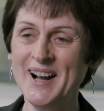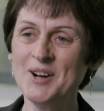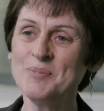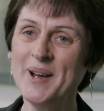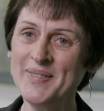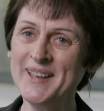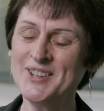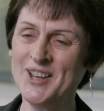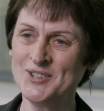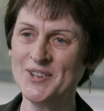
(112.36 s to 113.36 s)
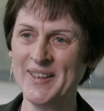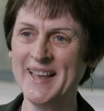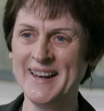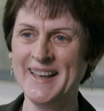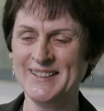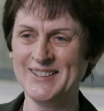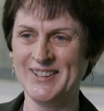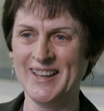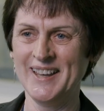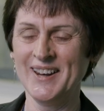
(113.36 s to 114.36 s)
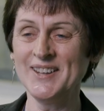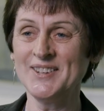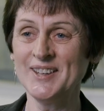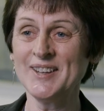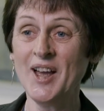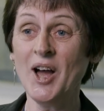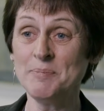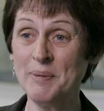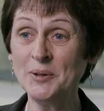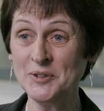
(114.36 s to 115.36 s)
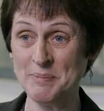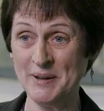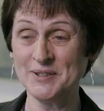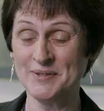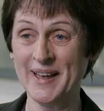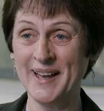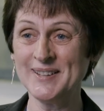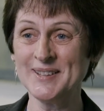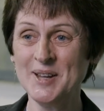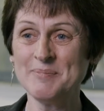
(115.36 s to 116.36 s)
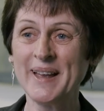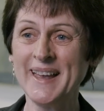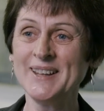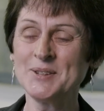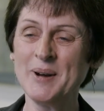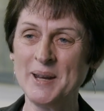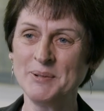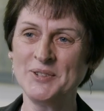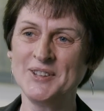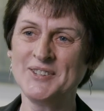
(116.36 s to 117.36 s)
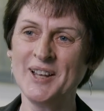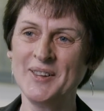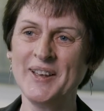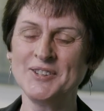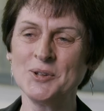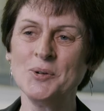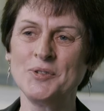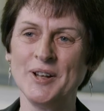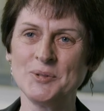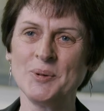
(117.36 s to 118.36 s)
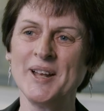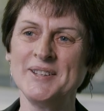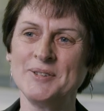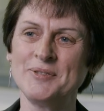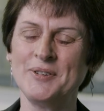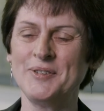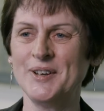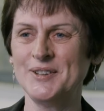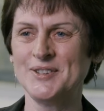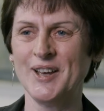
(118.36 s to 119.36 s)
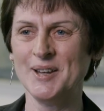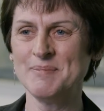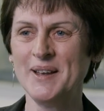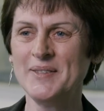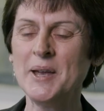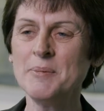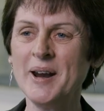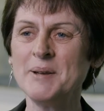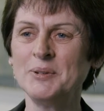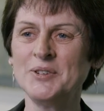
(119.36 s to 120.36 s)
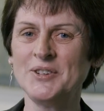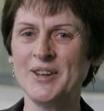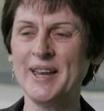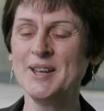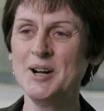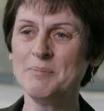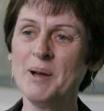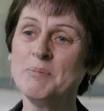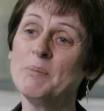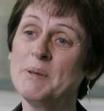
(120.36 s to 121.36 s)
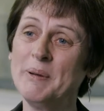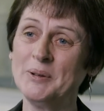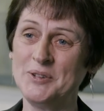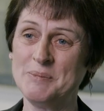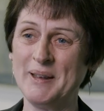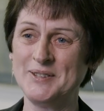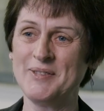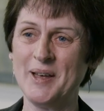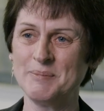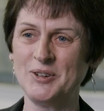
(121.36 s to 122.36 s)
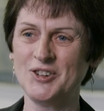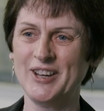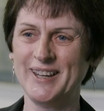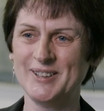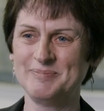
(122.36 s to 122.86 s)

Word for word: And when they turned on the L H C and I said, I built a bit of that, my kids were able to tell their school friends what I did for the first time. They were able to say, my mommy built a bit of that machine.